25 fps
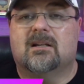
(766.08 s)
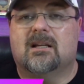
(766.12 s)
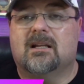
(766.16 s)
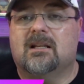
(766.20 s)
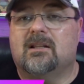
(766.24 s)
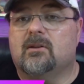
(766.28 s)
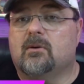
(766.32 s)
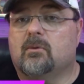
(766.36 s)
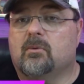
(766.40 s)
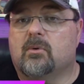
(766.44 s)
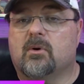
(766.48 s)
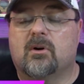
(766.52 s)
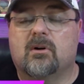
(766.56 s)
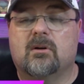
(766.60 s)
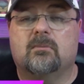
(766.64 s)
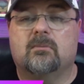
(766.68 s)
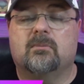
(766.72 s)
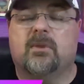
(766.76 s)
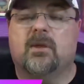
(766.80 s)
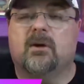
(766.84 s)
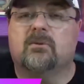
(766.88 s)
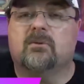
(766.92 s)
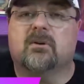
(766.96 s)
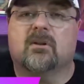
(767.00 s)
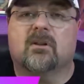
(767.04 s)
in the room,
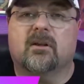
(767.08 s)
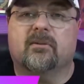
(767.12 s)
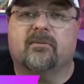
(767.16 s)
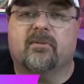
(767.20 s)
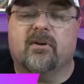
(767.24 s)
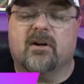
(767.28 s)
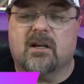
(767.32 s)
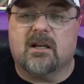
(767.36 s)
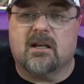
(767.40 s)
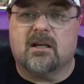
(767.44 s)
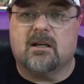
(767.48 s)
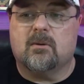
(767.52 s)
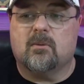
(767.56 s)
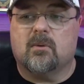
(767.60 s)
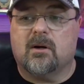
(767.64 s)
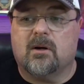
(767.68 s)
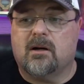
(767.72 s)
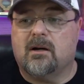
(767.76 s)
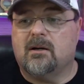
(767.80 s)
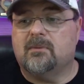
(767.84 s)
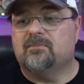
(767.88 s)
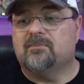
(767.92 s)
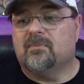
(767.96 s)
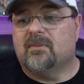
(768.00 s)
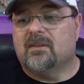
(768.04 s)
they'll deliver it
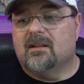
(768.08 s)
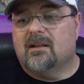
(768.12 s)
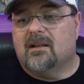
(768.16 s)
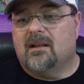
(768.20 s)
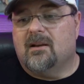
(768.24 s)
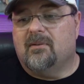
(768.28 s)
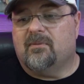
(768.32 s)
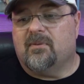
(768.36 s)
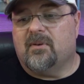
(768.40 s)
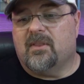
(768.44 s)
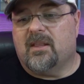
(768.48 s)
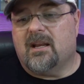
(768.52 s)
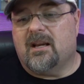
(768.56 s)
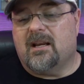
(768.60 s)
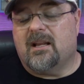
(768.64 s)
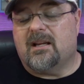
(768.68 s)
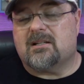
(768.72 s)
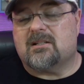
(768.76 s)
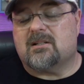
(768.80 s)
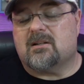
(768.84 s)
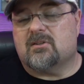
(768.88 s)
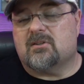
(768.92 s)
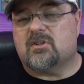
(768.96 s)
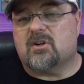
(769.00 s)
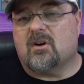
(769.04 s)
anywhere. And for that
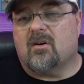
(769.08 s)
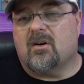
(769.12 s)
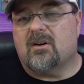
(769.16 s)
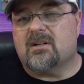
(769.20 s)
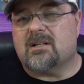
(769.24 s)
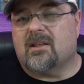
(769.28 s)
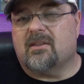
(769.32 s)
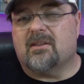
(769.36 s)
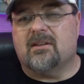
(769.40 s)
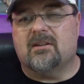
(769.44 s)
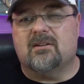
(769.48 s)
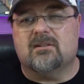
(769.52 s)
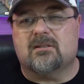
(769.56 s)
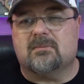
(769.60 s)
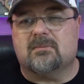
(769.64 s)
extra charge, I think it